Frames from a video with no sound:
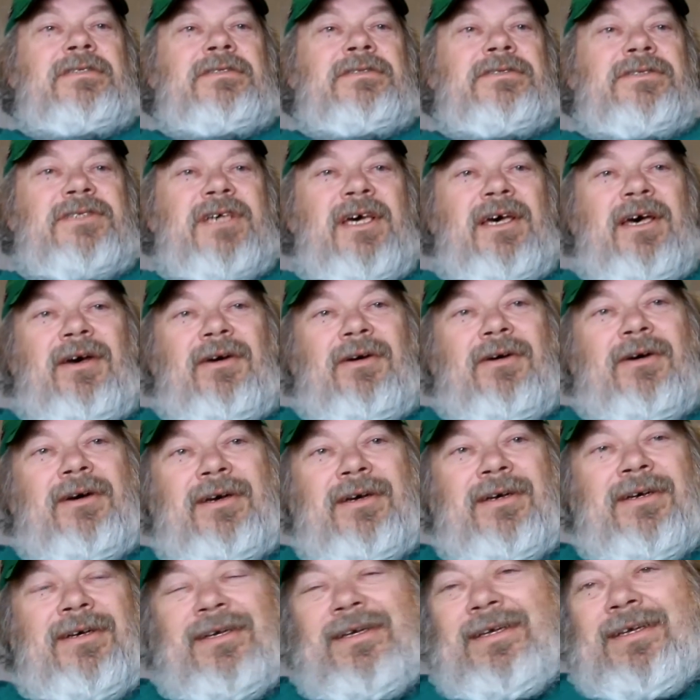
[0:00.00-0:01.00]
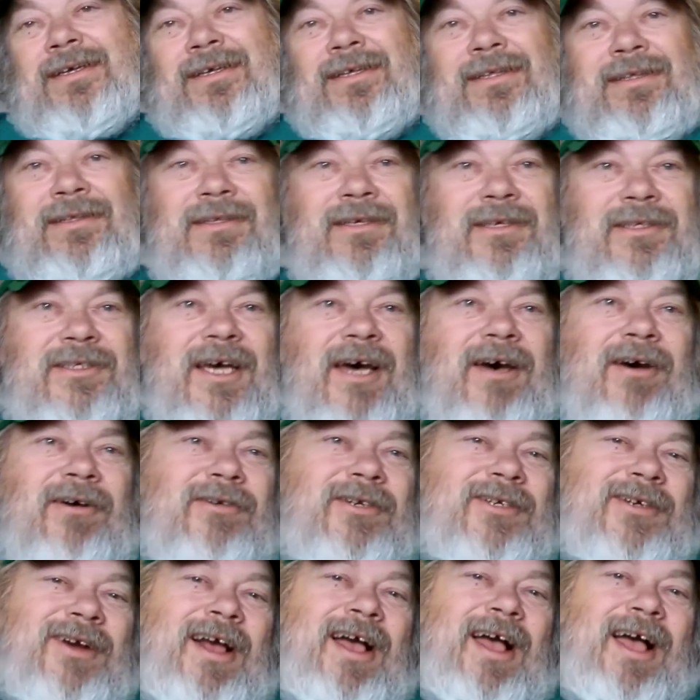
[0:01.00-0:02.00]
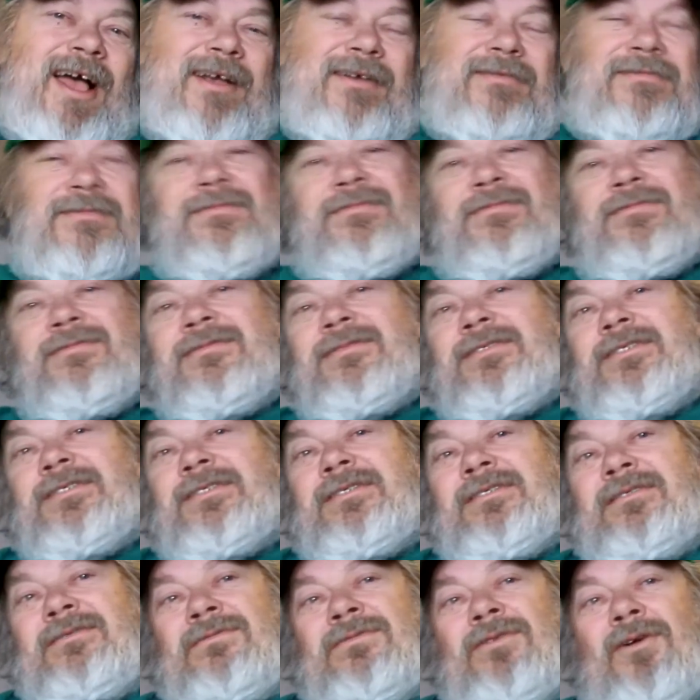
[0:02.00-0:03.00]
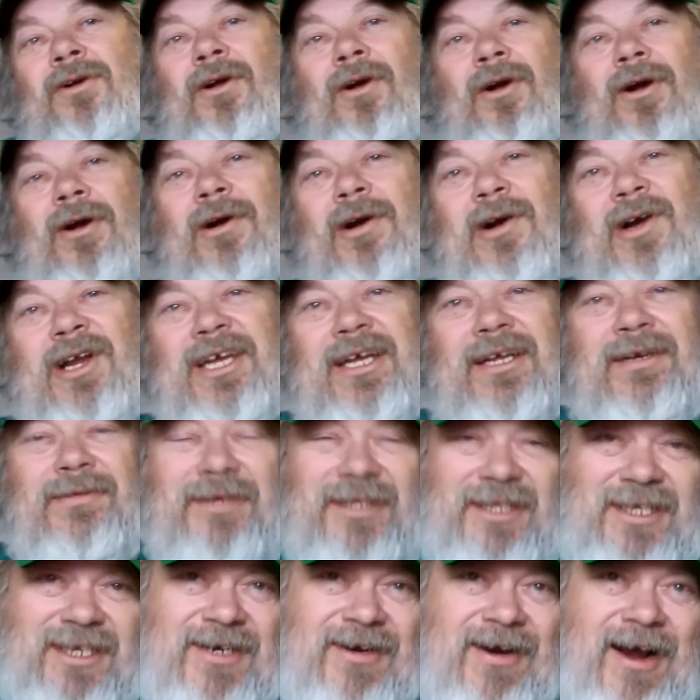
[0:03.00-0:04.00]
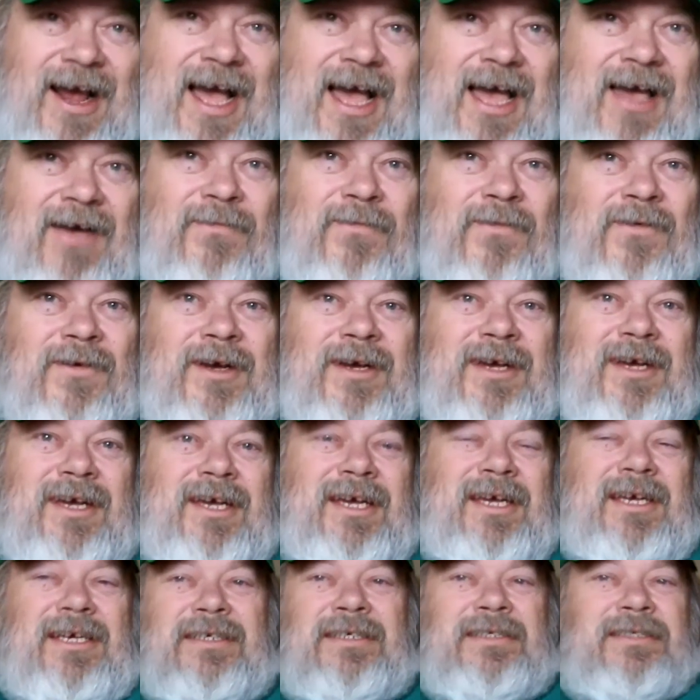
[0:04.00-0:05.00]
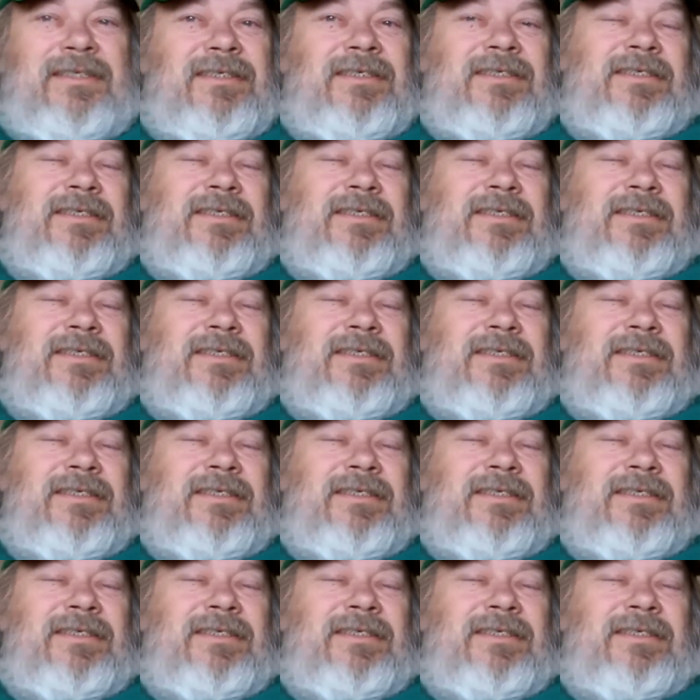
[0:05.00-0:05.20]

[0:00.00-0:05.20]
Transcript: So the tow truck roared into the driveway,